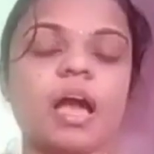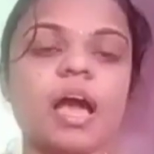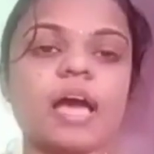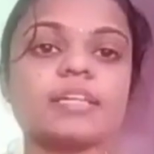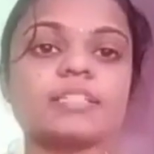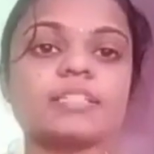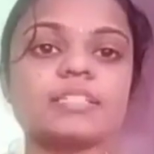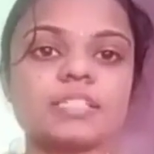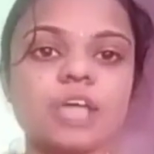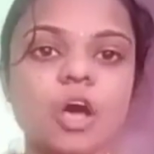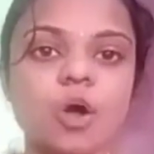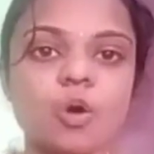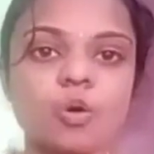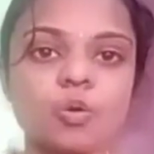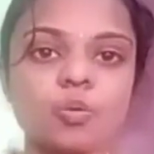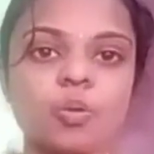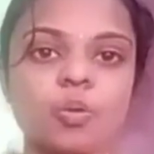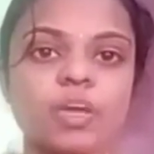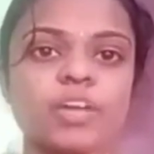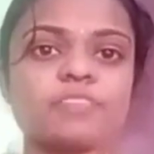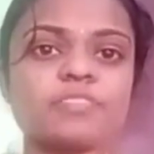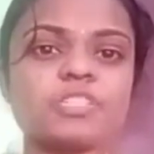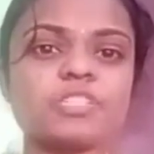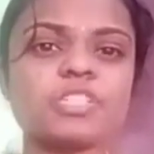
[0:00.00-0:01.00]
and sound
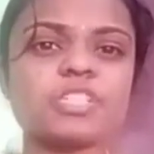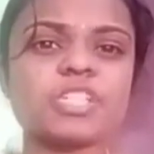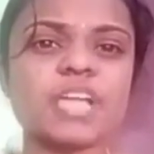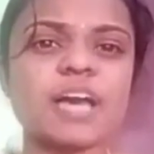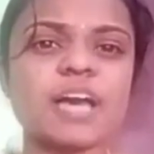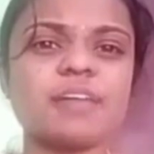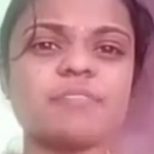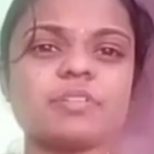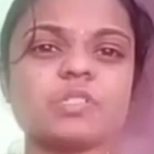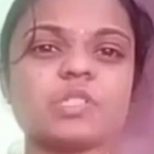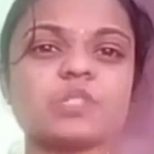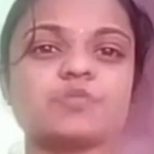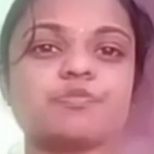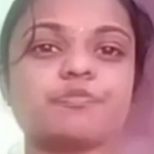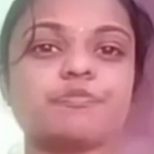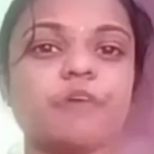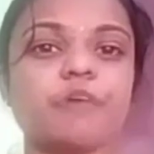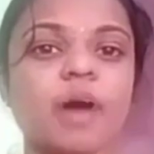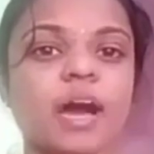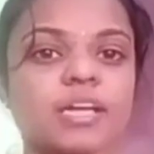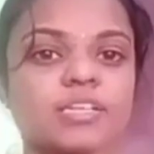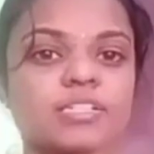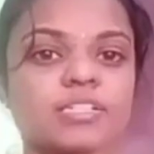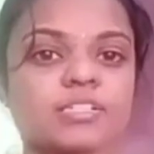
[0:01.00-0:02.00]
waves travels
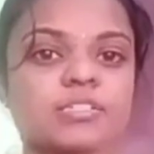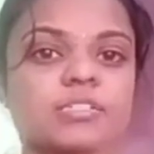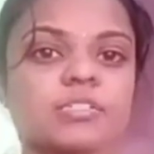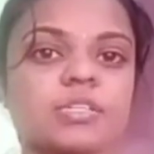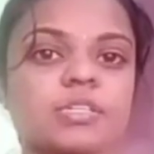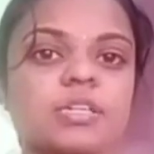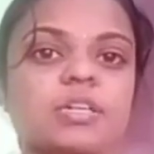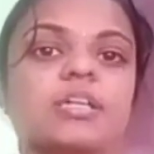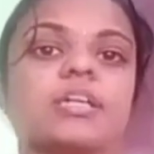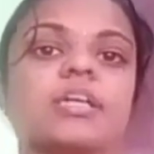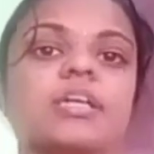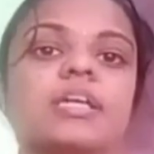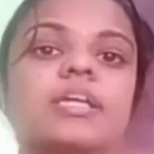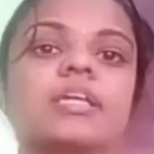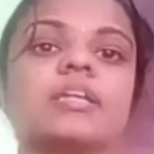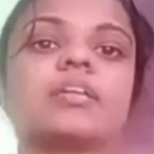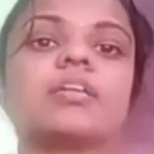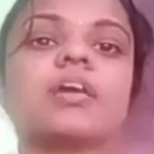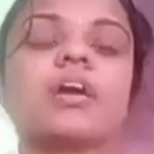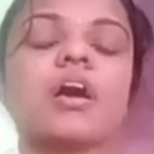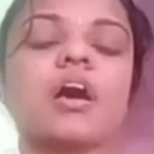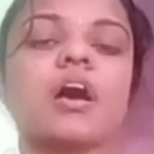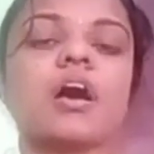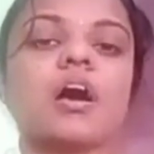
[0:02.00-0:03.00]
faster
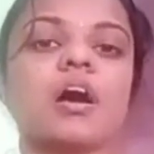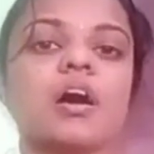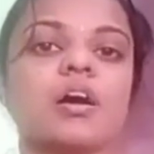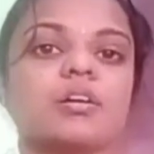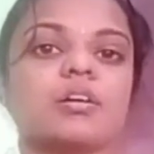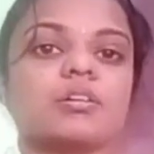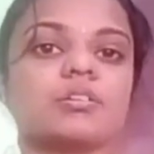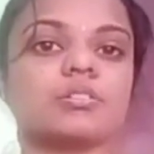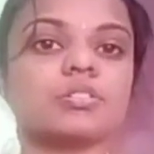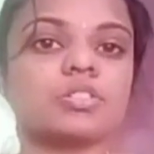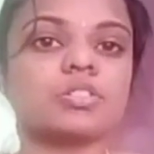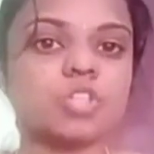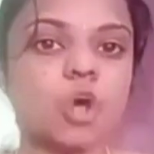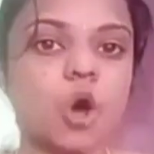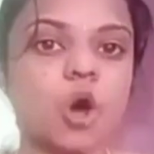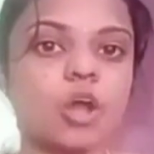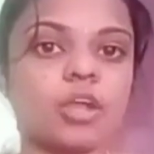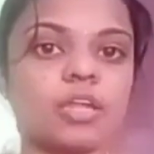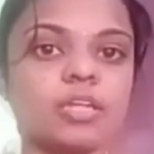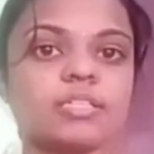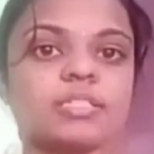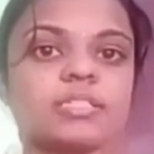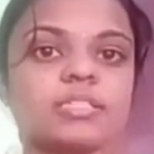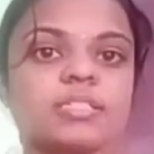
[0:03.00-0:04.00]
in
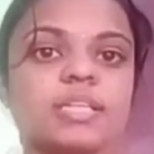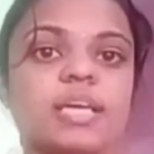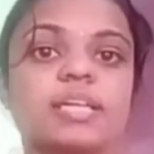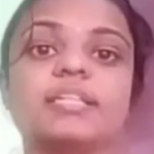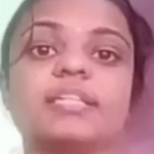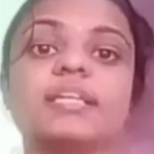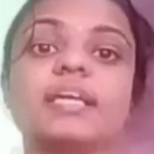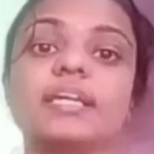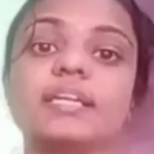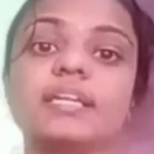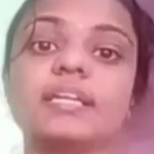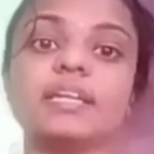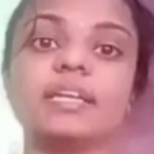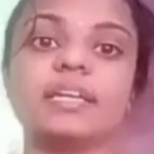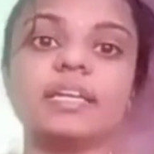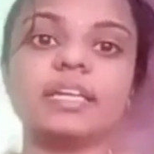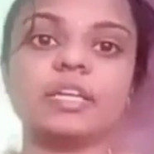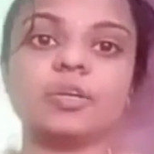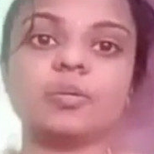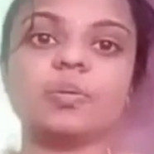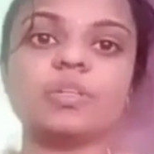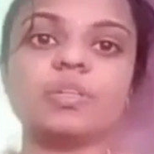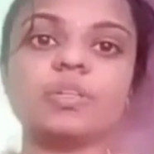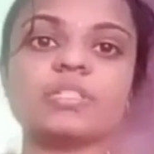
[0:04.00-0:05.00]
solids and then in
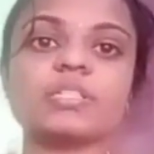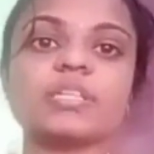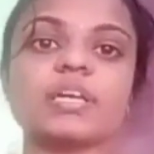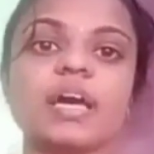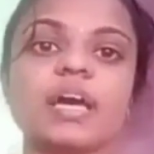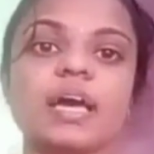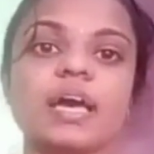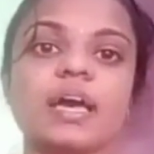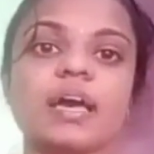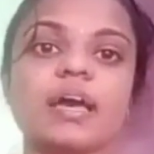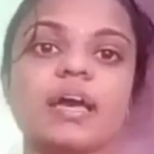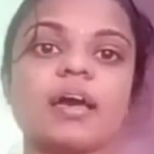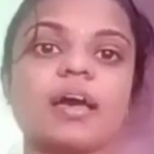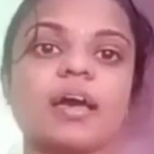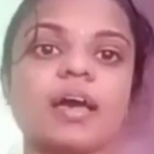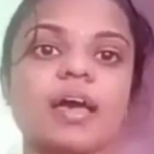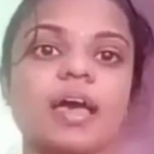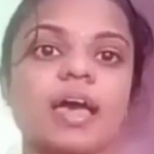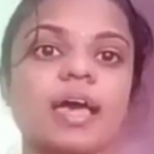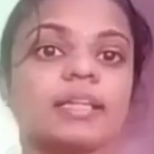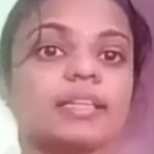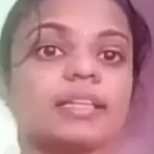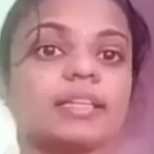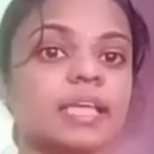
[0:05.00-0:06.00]
liquids
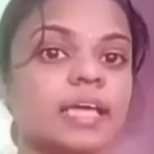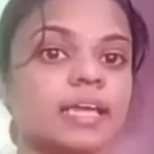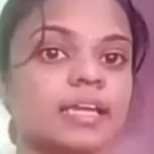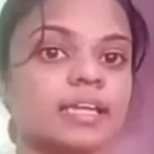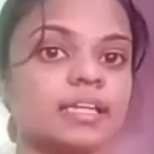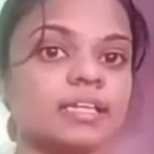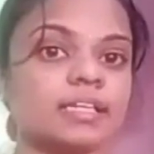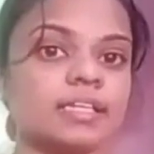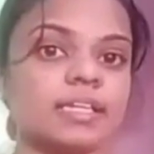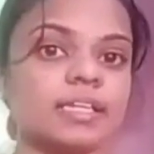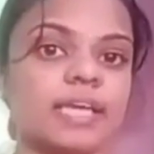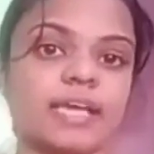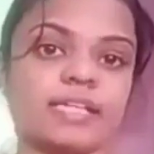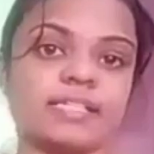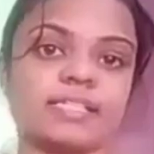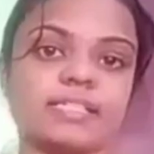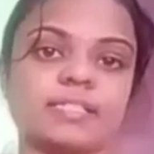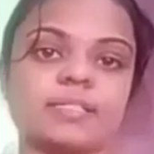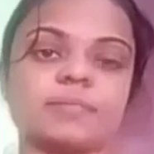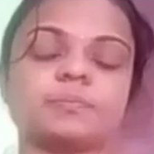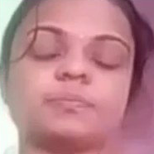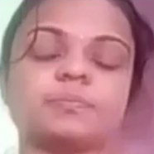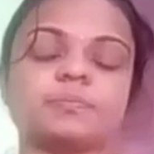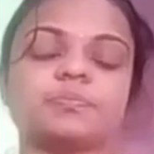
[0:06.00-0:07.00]
and then in
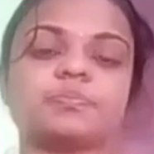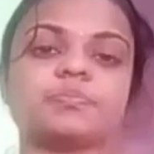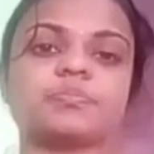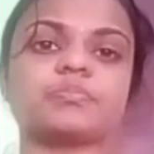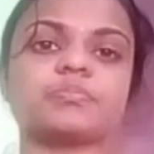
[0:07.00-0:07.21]
gas.